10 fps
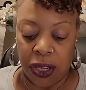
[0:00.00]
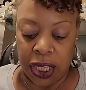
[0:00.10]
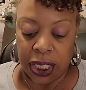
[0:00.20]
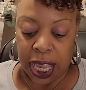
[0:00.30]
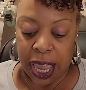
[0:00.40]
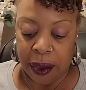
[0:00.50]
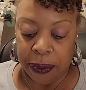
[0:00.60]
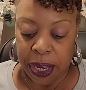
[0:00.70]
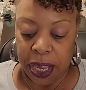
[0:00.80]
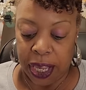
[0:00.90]
really say how
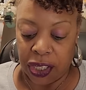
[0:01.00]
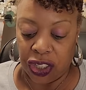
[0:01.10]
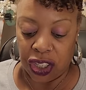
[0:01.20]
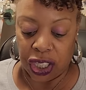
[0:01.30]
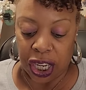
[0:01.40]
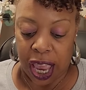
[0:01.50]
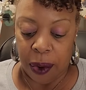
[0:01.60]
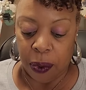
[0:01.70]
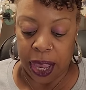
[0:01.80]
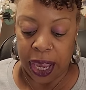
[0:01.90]
many. It's just a
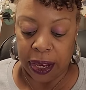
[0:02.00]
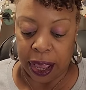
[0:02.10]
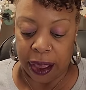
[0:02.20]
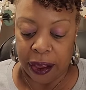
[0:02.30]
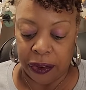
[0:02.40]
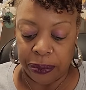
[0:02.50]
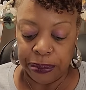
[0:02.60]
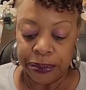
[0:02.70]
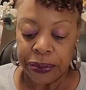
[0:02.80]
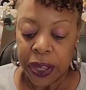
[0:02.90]
net weight of
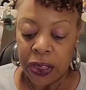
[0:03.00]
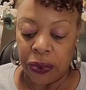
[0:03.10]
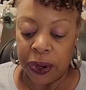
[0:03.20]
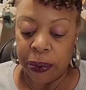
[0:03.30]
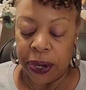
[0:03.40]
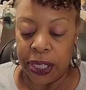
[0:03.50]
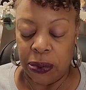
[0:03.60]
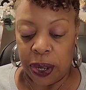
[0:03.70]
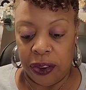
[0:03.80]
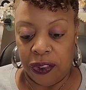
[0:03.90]

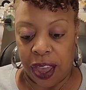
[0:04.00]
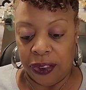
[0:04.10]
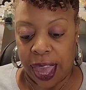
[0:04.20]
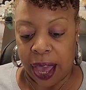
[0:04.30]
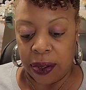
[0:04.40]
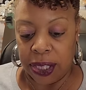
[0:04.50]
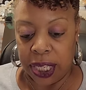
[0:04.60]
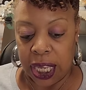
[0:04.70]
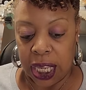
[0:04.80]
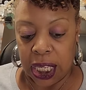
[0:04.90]
3.25
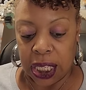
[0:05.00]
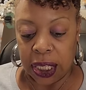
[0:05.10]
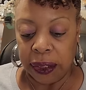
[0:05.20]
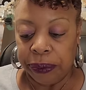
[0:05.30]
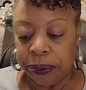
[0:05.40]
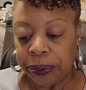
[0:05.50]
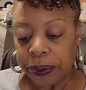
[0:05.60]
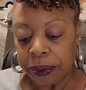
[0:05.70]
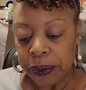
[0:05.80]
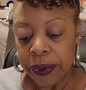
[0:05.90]
ounces.
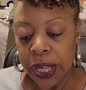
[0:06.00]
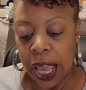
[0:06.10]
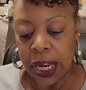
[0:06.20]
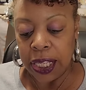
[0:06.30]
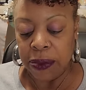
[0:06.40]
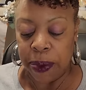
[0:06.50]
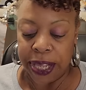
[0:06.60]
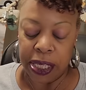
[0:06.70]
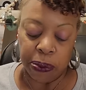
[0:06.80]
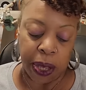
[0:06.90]
And it's
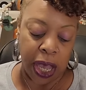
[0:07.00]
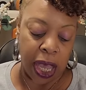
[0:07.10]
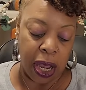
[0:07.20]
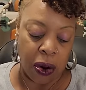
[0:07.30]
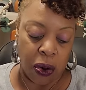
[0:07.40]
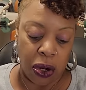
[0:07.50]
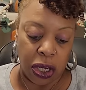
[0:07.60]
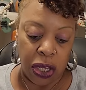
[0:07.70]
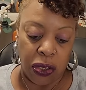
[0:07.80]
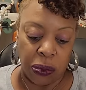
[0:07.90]
Best Buy or
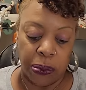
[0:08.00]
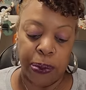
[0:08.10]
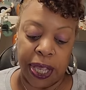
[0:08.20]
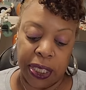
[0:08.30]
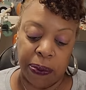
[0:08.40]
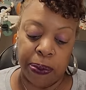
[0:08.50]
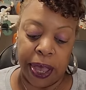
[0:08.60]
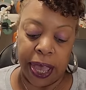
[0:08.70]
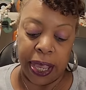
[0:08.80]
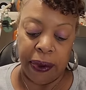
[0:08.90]
use Best
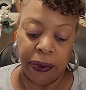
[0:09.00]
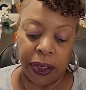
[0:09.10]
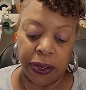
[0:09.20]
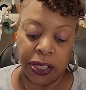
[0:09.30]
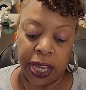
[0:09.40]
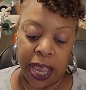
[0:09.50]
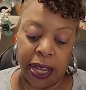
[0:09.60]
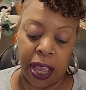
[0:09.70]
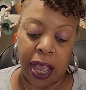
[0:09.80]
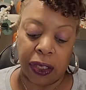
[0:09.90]
Buy
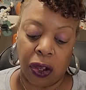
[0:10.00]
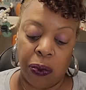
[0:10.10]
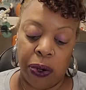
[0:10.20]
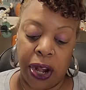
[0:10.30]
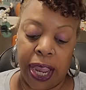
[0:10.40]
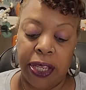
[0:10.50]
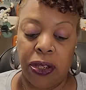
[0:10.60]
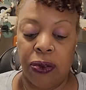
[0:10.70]
10 October 9th,